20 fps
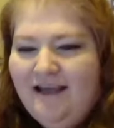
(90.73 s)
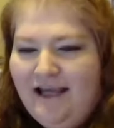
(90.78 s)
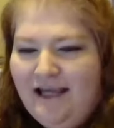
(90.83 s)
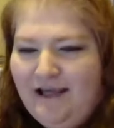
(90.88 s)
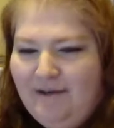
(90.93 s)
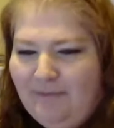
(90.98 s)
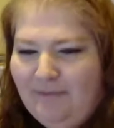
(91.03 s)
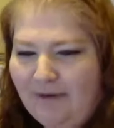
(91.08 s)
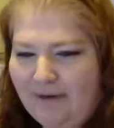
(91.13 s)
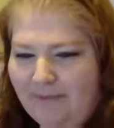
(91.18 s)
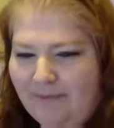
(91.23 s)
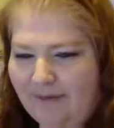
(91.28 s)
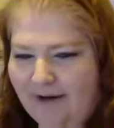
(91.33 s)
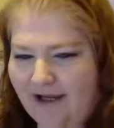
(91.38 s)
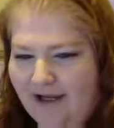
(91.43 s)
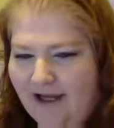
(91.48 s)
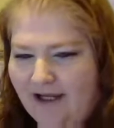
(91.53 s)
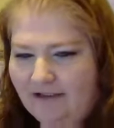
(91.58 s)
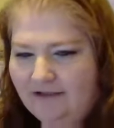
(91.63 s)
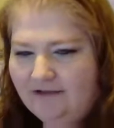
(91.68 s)
Hey,
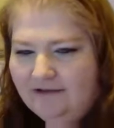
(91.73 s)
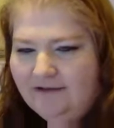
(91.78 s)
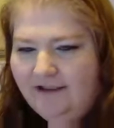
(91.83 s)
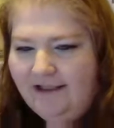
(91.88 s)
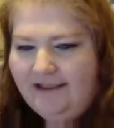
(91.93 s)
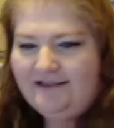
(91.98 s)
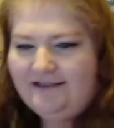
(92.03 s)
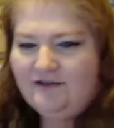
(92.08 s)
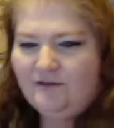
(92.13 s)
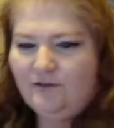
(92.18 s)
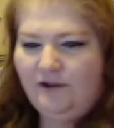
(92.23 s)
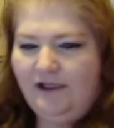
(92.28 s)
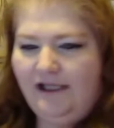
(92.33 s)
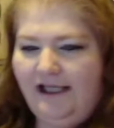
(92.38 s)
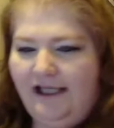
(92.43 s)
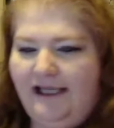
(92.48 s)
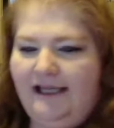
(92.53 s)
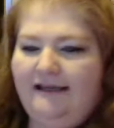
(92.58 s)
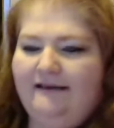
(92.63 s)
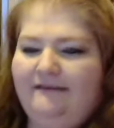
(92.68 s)
Barbara. Hey,
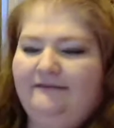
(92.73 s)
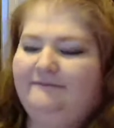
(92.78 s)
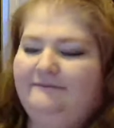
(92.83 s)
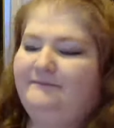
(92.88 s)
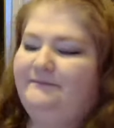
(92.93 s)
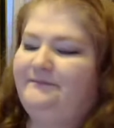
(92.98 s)
Julie.